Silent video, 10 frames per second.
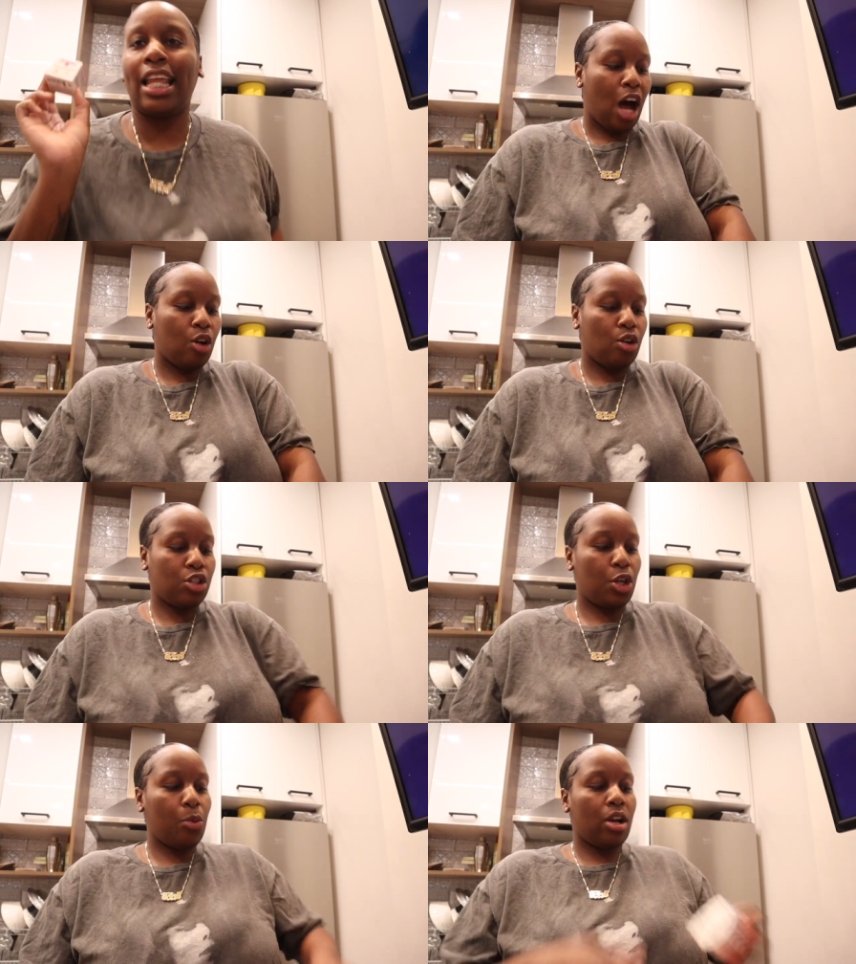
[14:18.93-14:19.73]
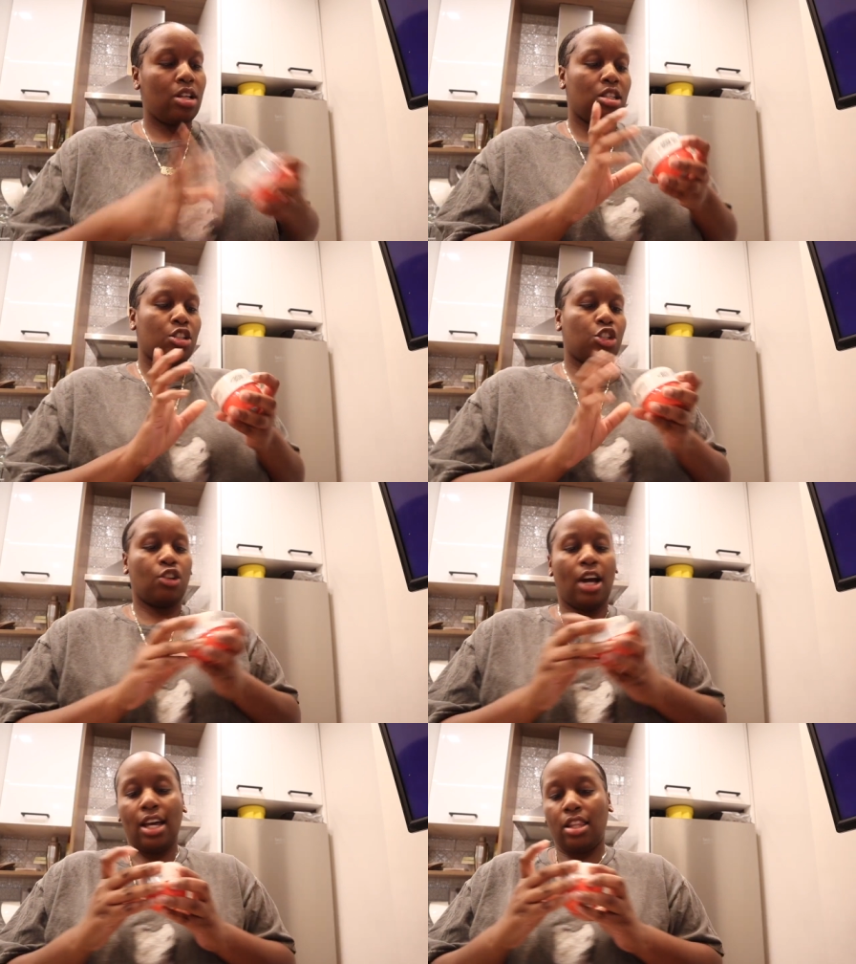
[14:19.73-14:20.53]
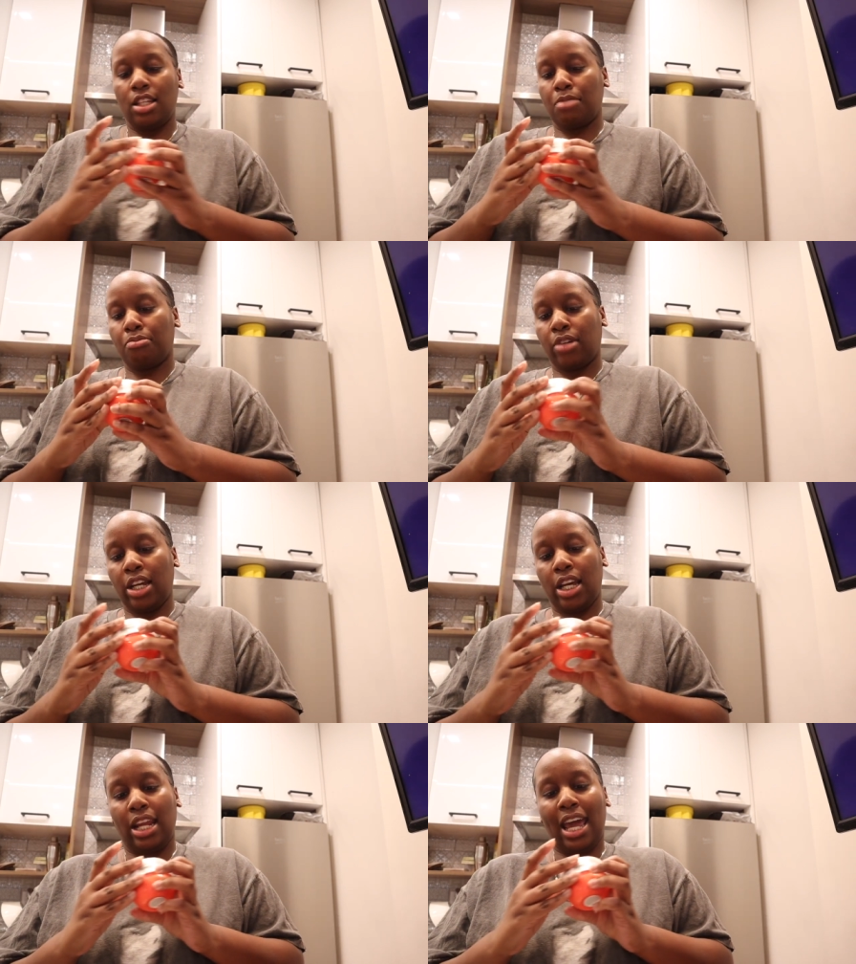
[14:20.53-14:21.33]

I also wanted to try this brand.